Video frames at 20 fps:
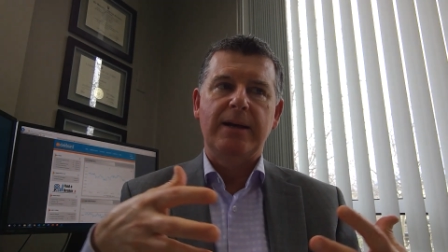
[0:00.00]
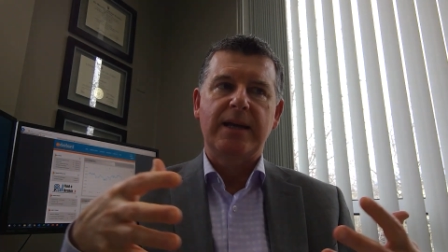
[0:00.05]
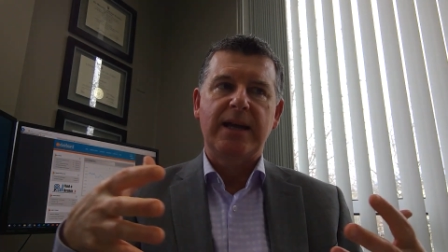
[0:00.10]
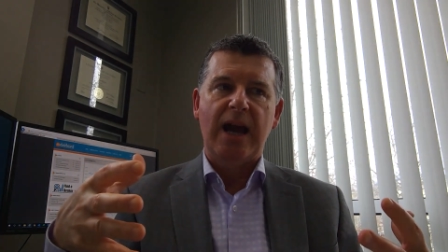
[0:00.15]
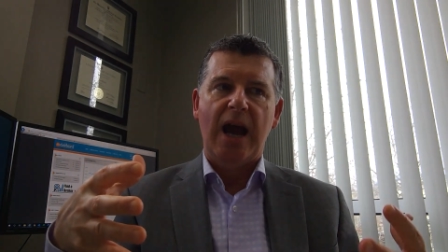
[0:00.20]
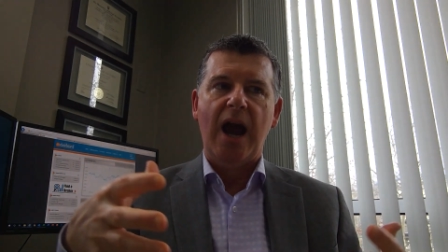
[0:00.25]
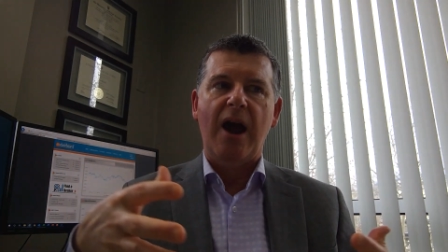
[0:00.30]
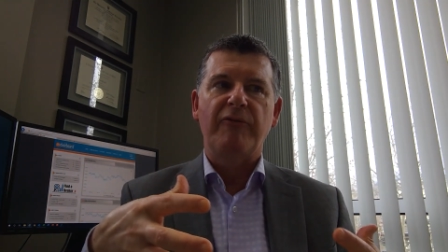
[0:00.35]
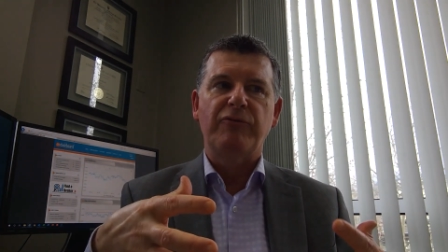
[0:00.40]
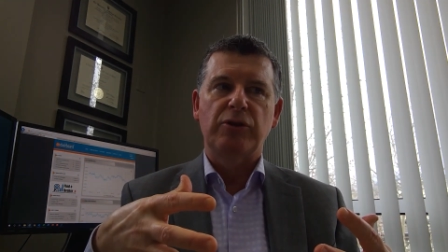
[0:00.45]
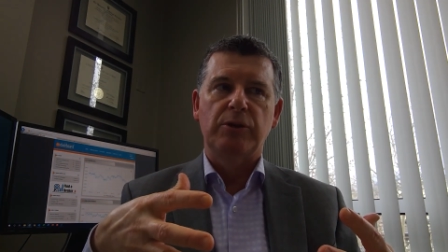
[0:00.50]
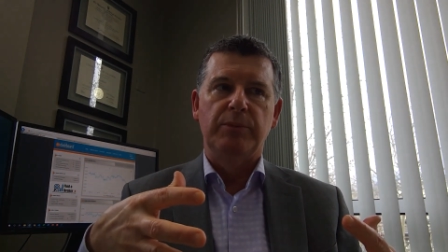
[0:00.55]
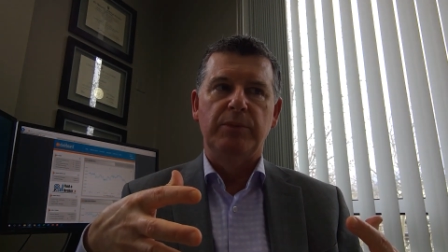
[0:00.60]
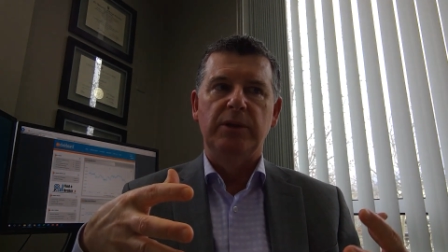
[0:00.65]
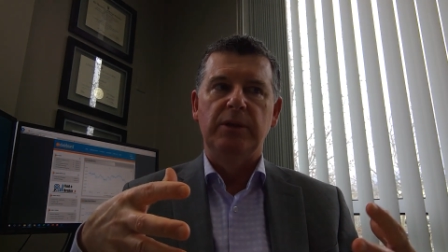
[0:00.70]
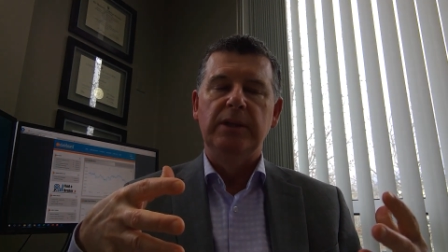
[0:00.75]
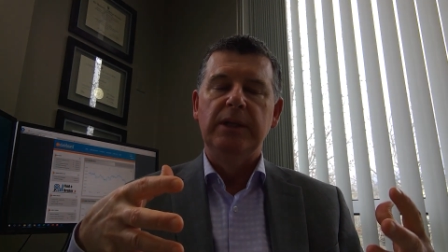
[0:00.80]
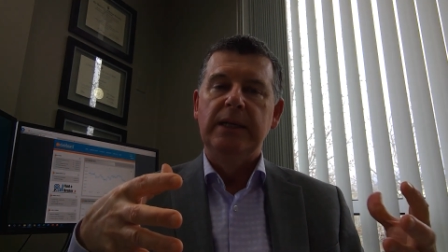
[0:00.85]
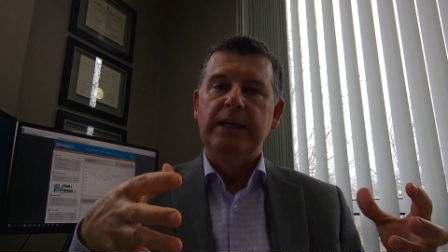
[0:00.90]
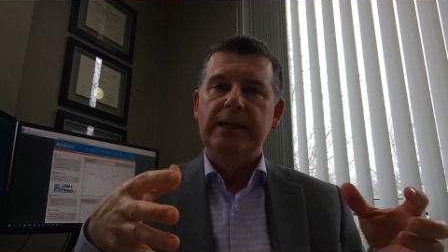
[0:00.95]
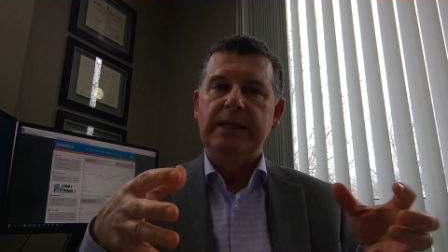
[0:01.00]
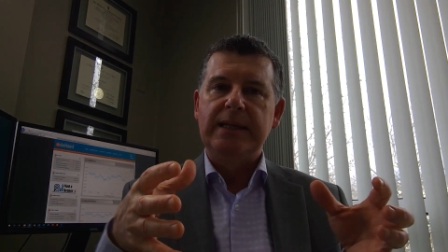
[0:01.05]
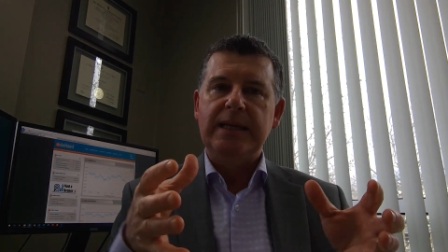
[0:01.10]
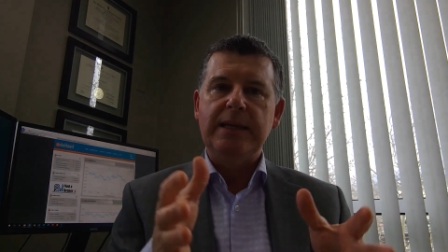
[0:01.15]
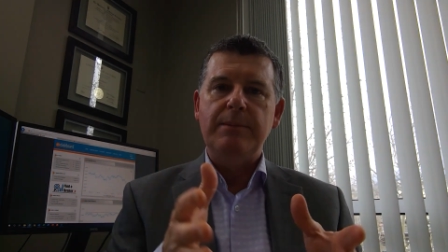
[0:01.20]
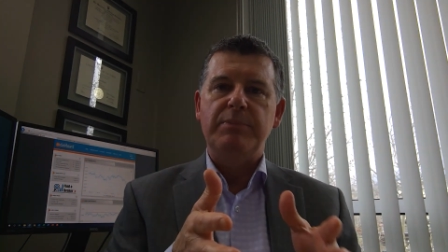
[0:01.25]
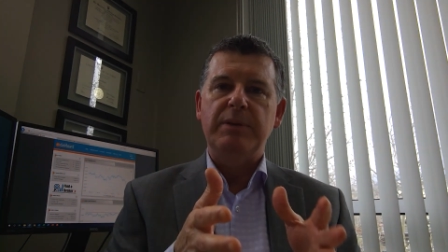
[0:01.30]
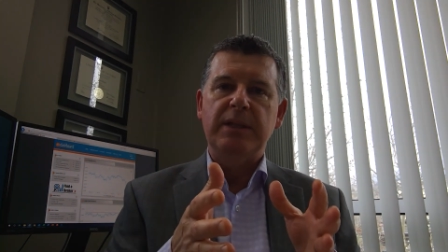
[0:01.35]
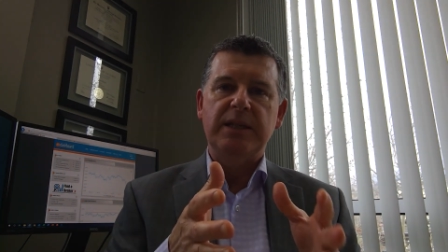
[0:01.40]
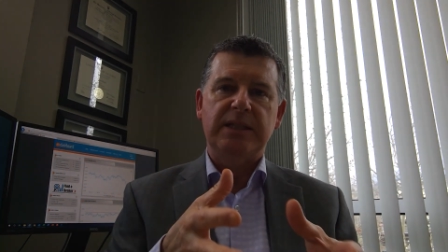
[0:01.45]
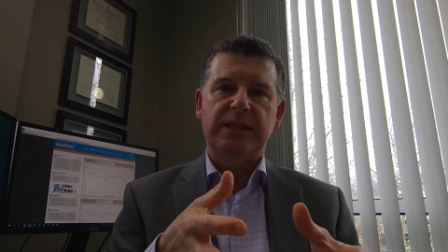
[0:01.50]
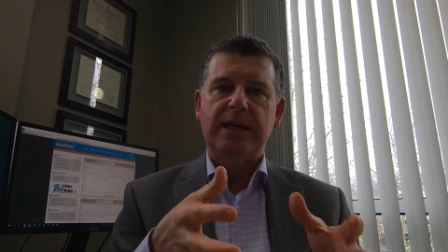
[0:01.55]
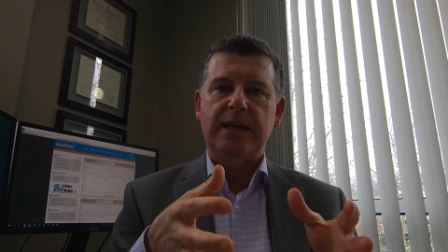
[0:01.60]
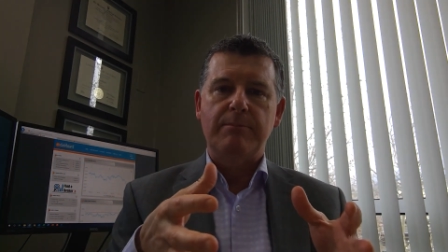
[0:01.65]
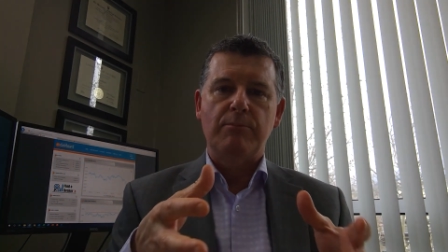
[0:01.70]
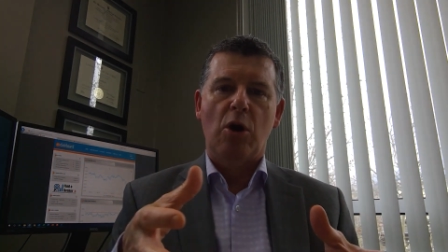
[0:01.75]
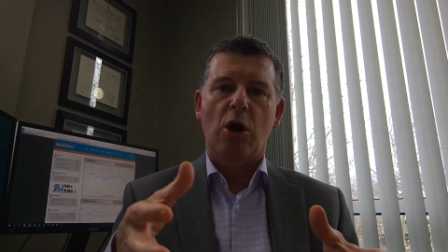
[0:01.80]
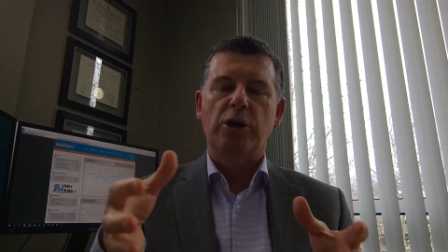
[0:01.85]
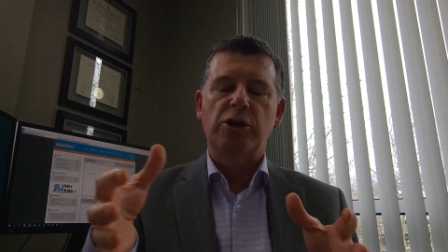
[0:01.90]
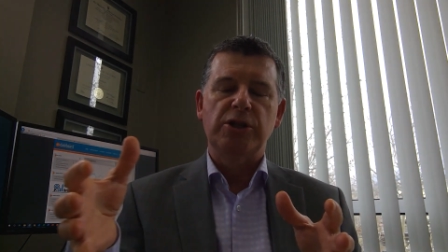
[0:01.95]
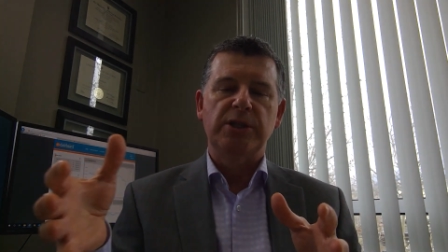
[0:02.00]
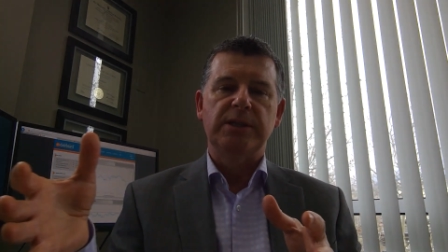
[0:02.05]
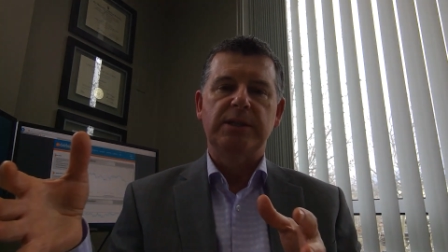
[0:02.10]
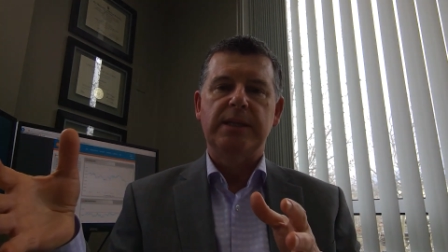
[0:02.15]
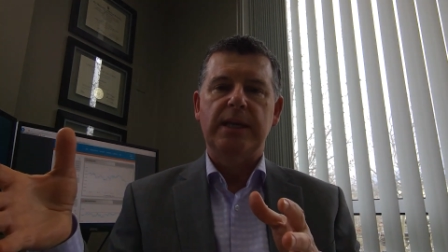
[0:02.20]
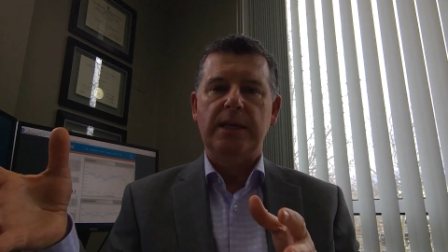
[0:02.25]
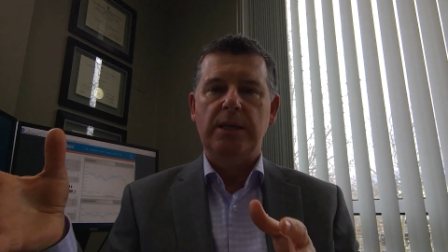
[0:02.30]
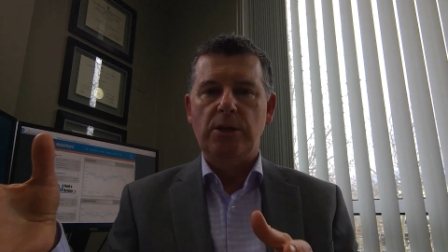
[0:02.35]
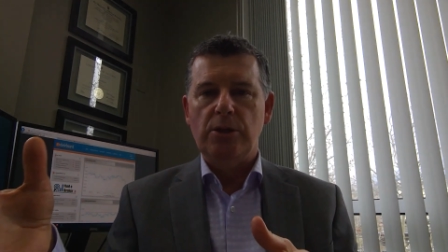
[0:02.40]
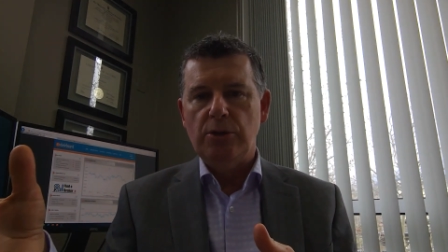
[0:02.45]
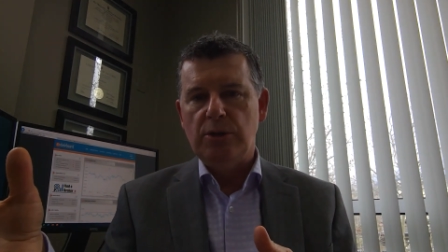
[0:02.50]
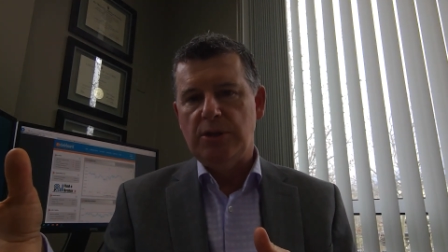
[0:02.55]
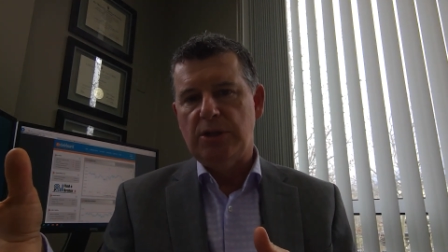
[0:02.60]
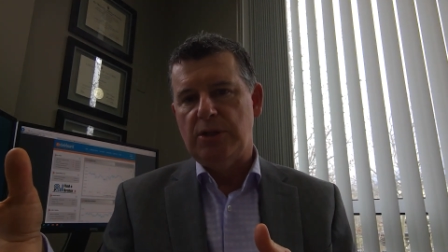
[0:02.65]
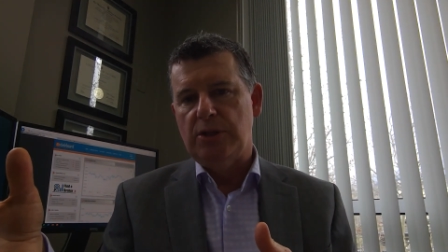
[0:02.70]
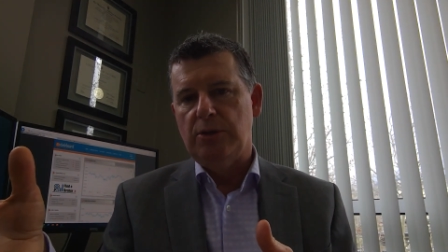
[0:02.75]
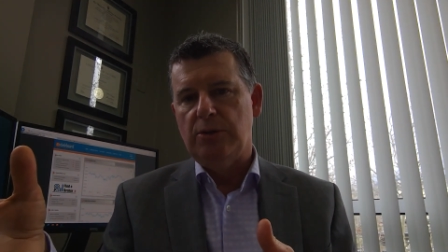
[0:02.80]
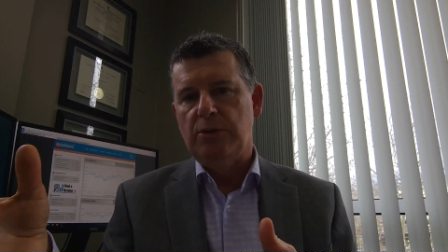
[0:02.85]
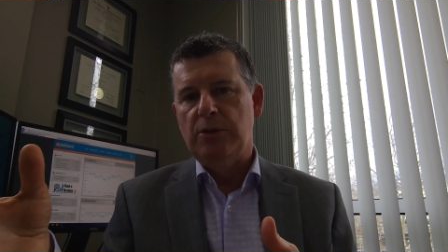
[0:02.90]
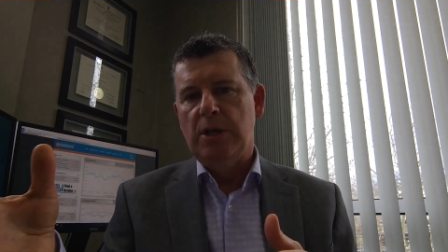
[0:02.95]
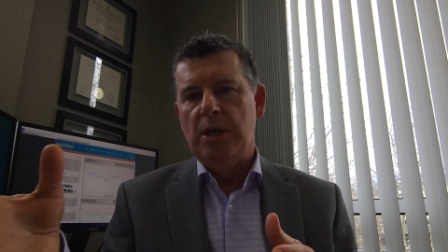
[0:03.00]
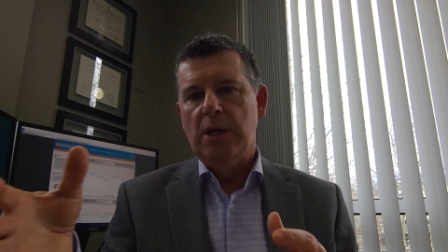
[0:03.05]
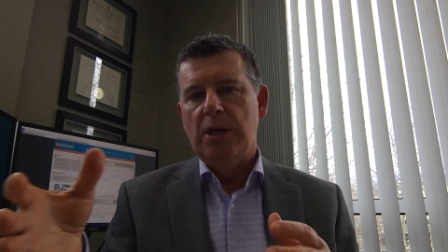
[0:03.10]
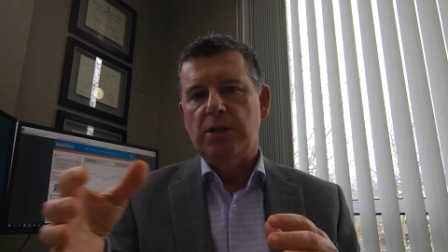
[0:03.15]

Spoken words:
comfortable keeping the same margins they used to.